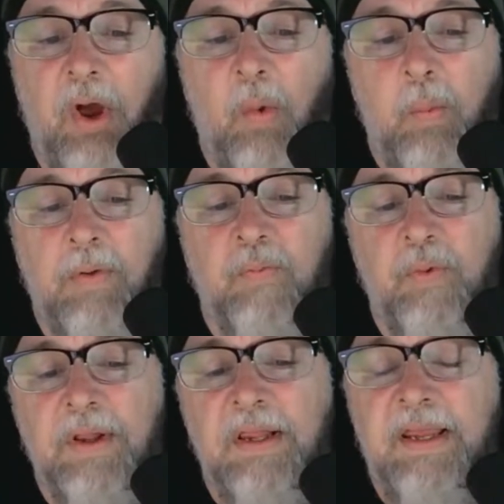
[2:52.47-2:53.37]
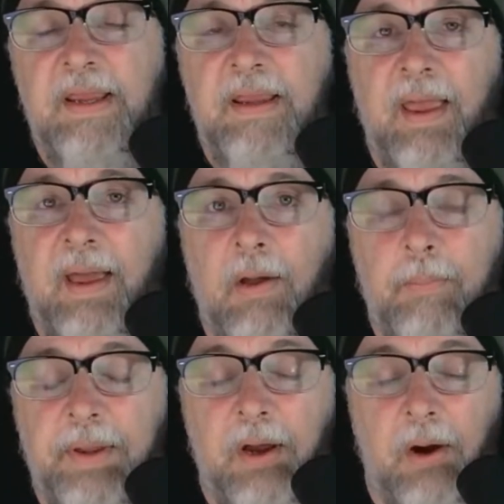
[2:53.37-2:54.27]
we're really
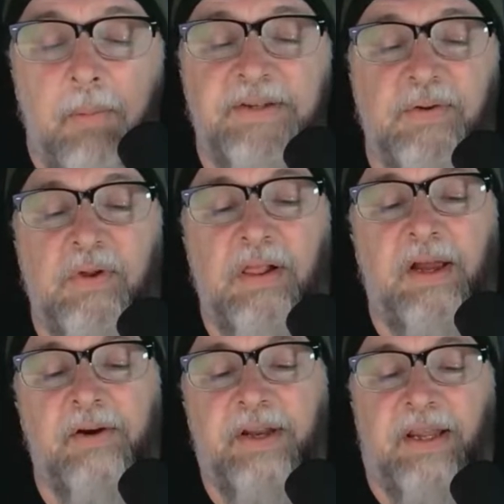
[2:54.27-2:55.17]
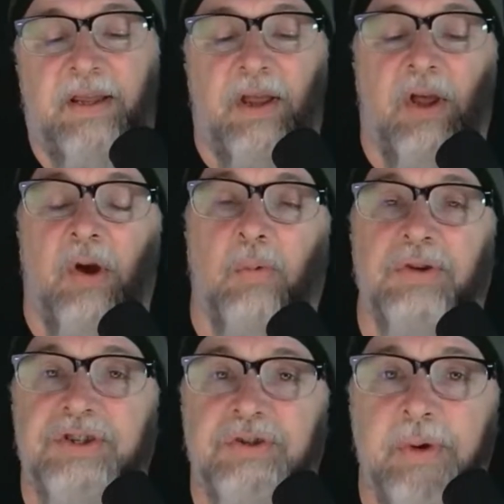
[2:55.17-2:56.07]
helping our mental clarity.
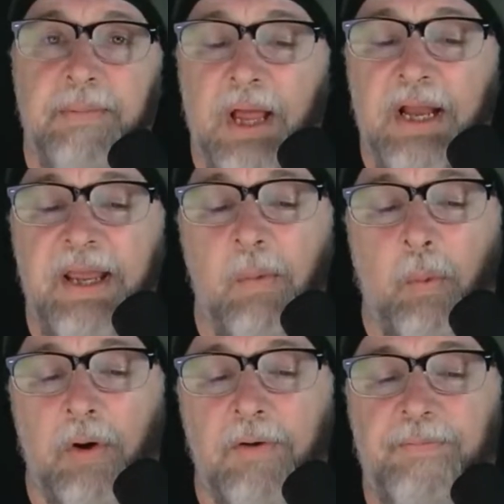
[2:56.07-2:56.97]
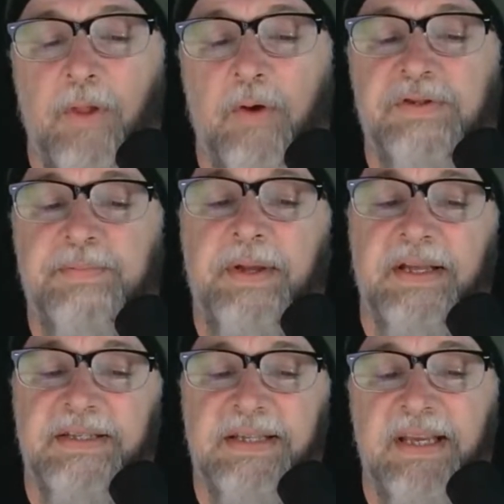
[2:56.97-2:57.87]
We're streamlining workflows
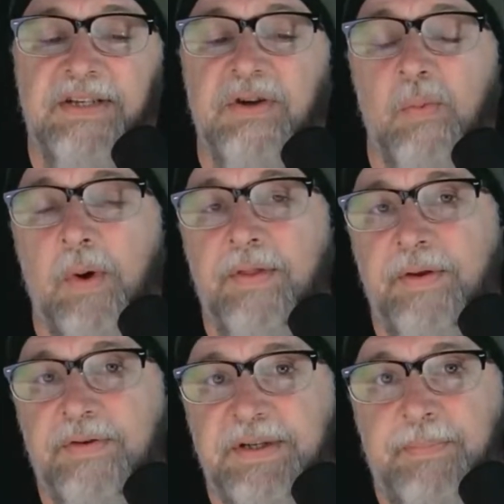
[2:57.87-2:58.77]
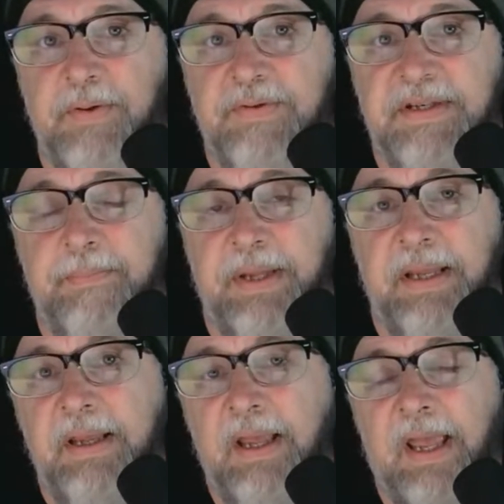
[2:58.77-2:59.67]
because things are where they're supposed to
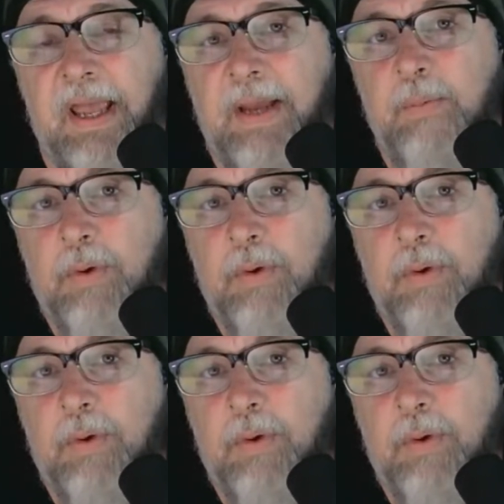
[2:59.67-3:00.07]
be, and we're